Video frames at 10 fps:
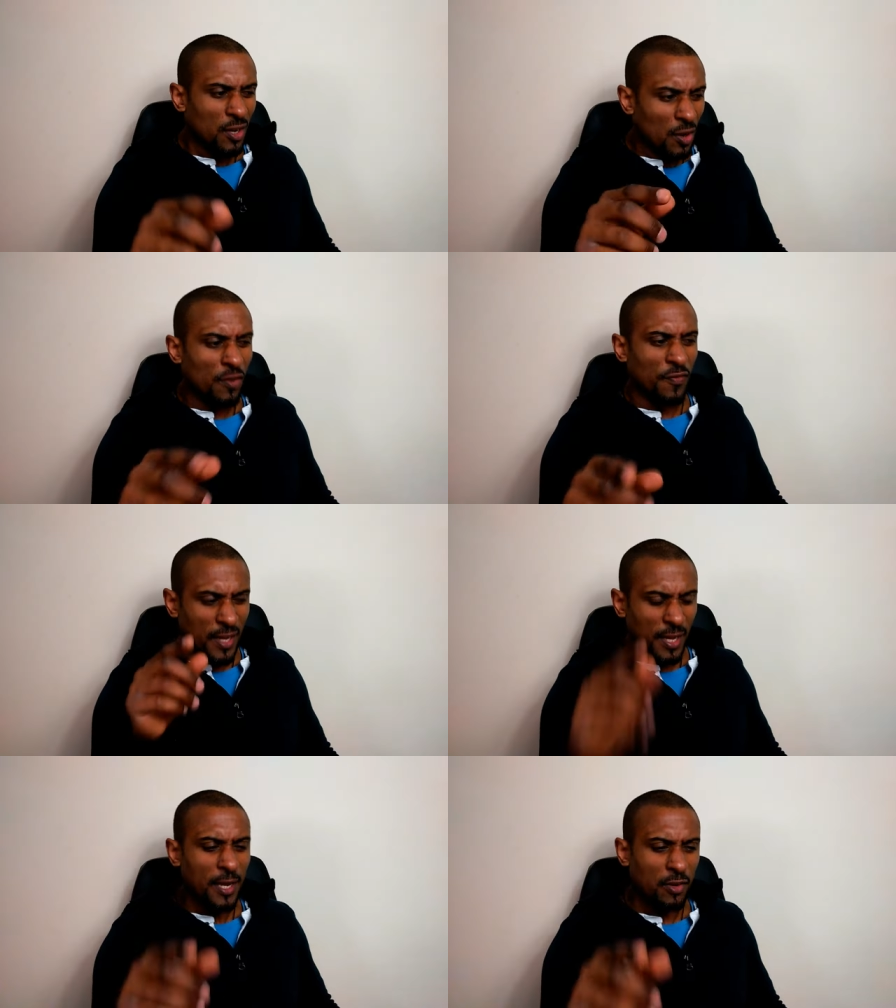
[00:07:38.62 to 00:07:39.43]
the
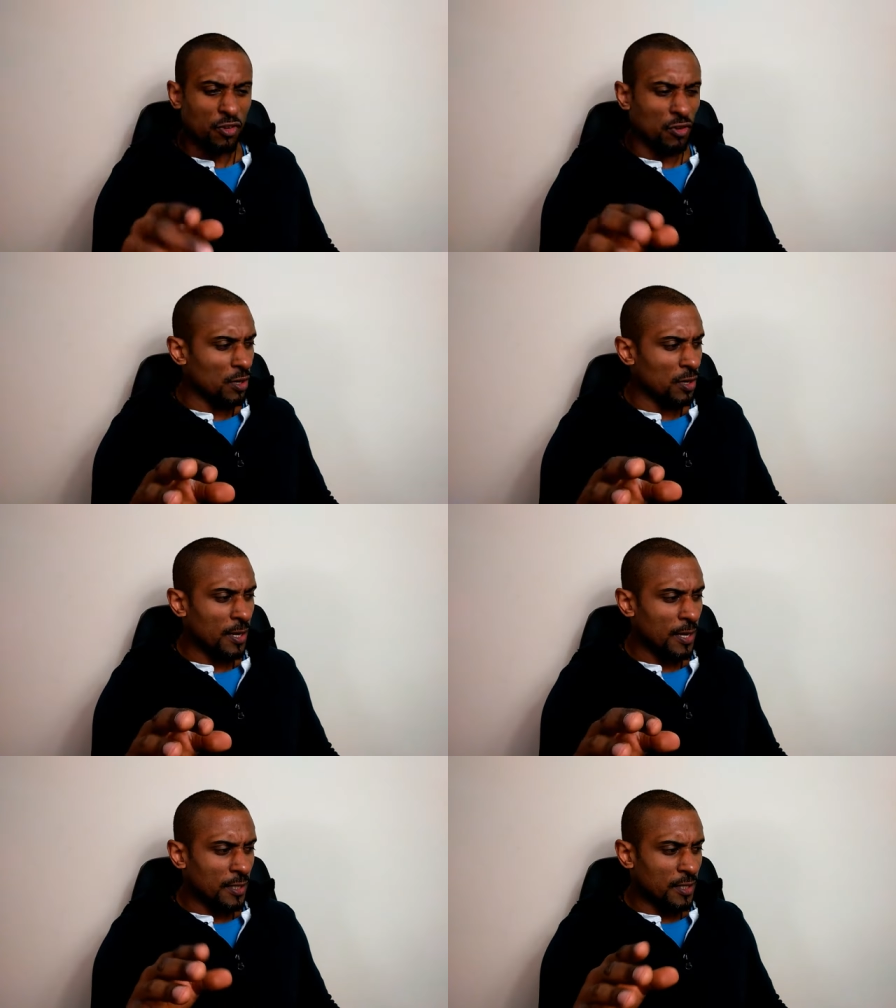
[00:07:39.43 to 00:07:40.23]

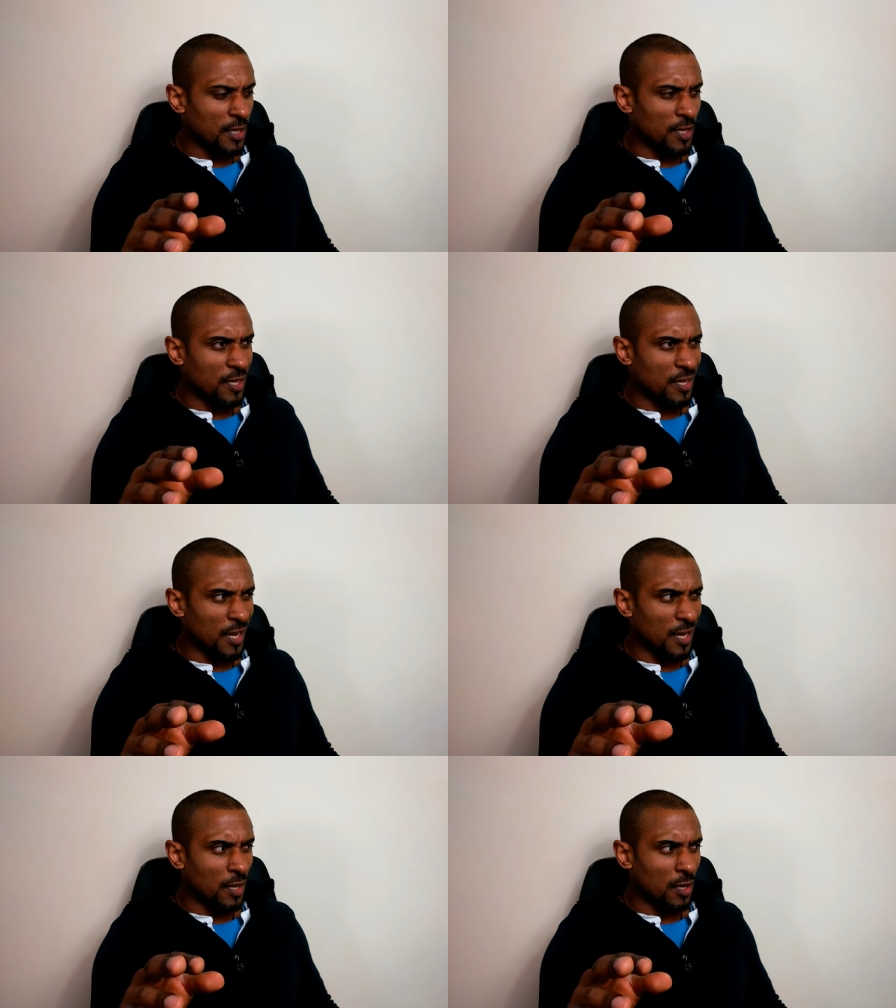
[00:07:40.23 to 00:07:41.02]
notification to
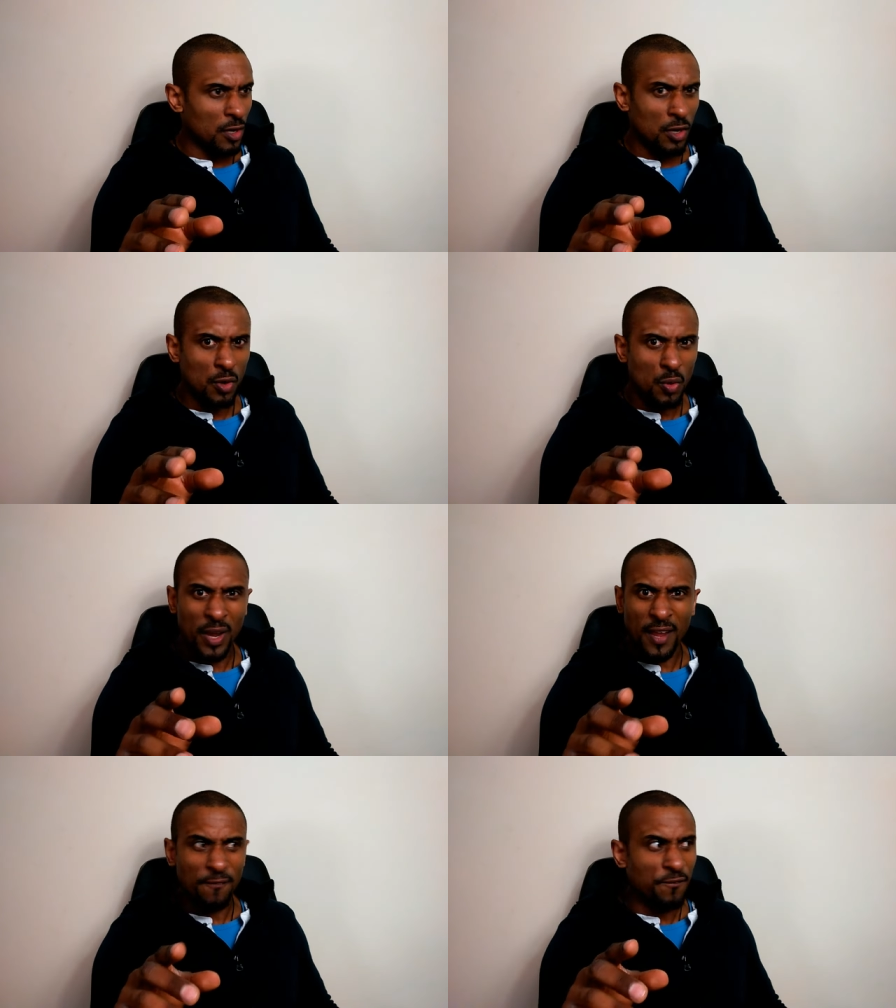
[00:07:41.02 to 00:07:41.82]
get
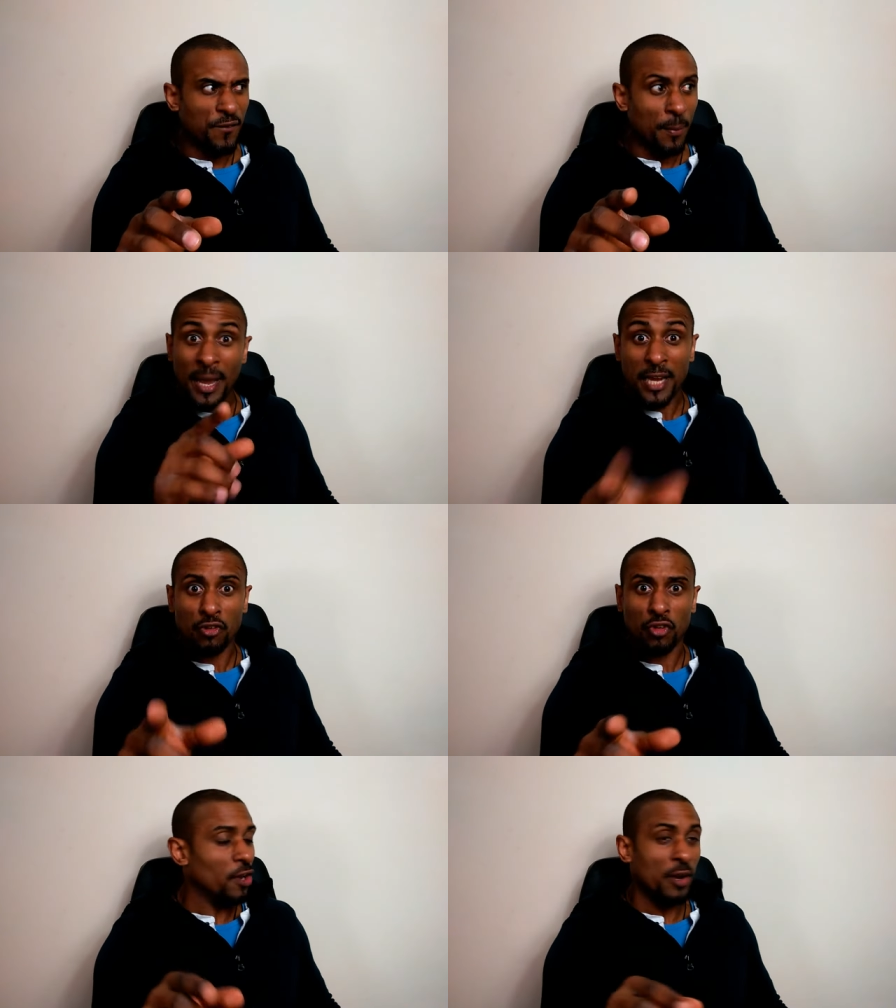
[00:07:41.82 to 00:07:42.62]
new
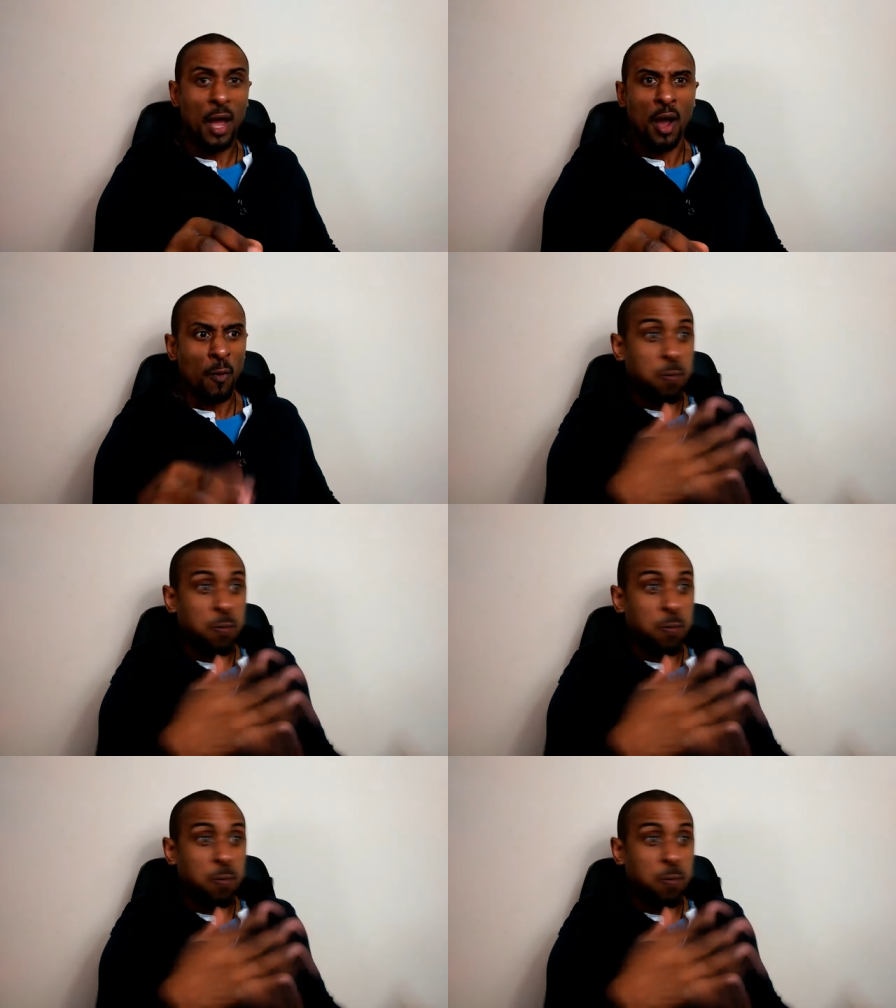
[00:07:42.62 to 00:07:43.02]
information.